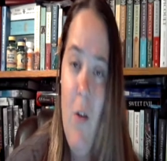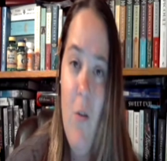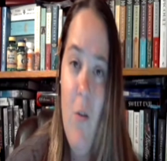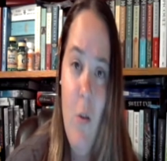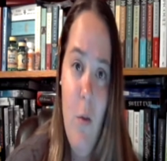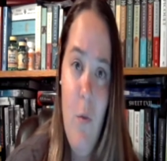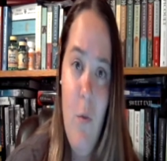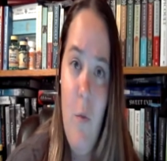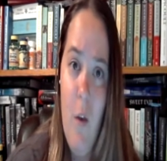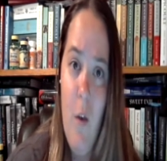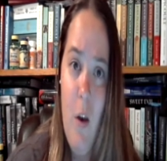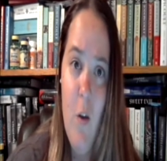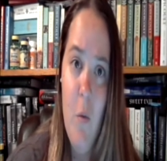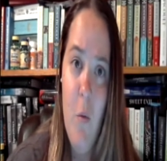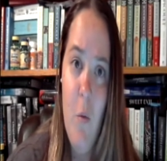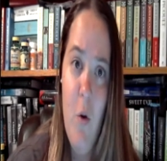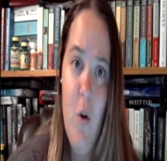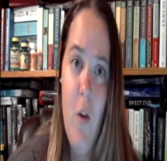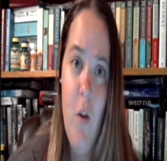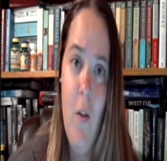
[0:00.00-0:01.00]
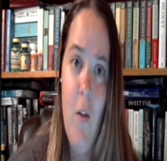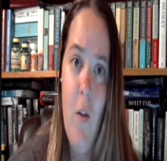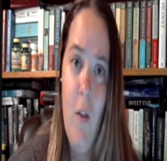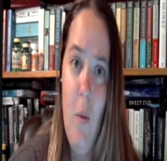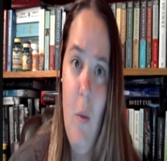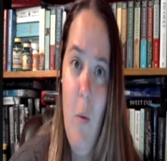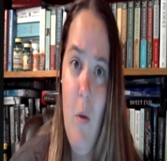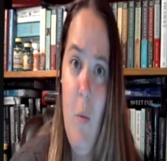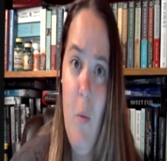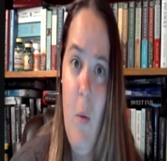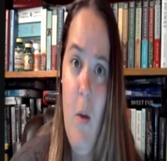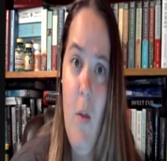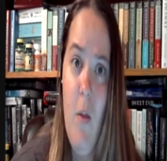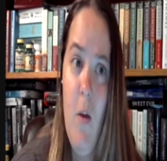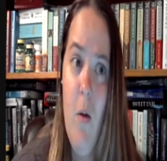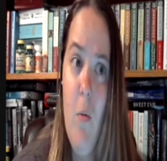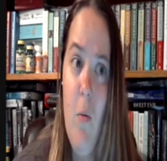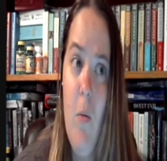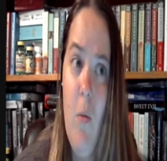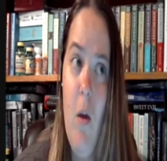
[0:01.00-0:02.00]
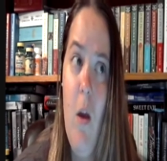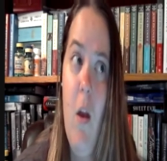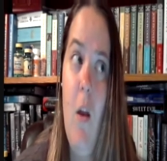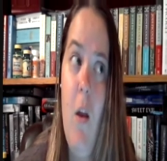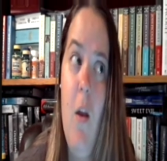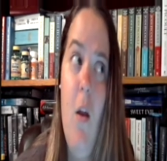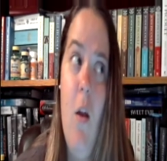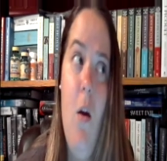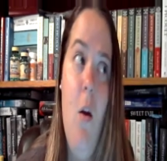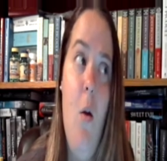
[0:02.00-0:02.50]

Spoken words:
I just finished Pushing the Limits by them, and